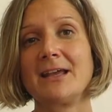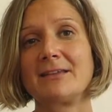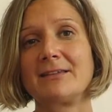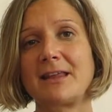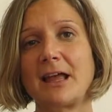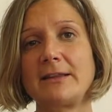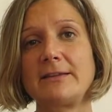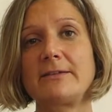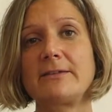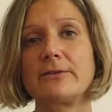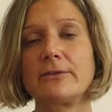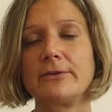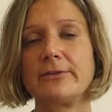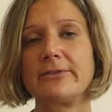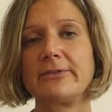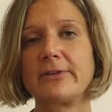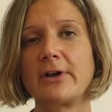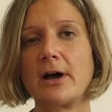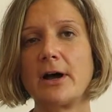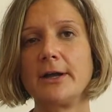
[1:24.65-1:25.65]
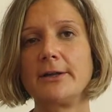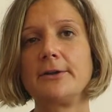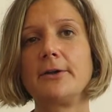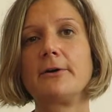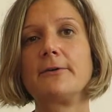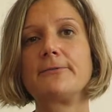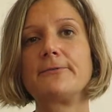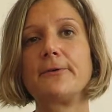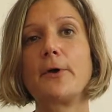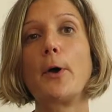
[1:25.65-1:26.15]
that's a sign
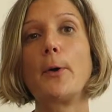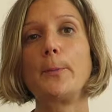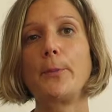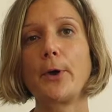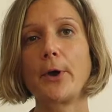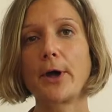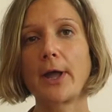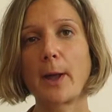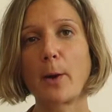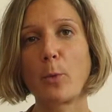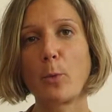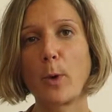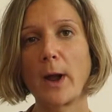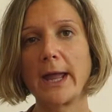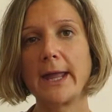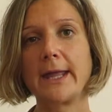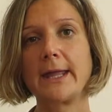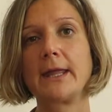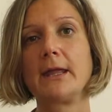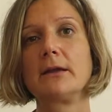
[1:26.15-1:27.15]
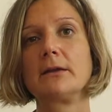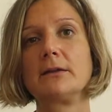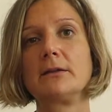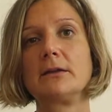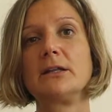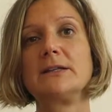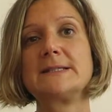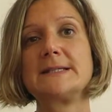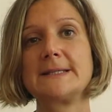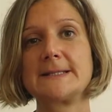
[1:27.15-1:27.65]
of upper airway
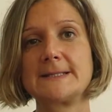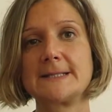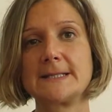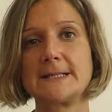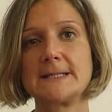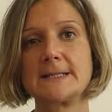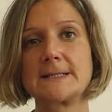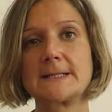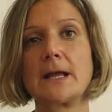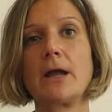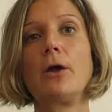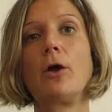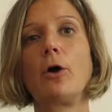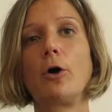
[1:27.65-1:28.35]
disease,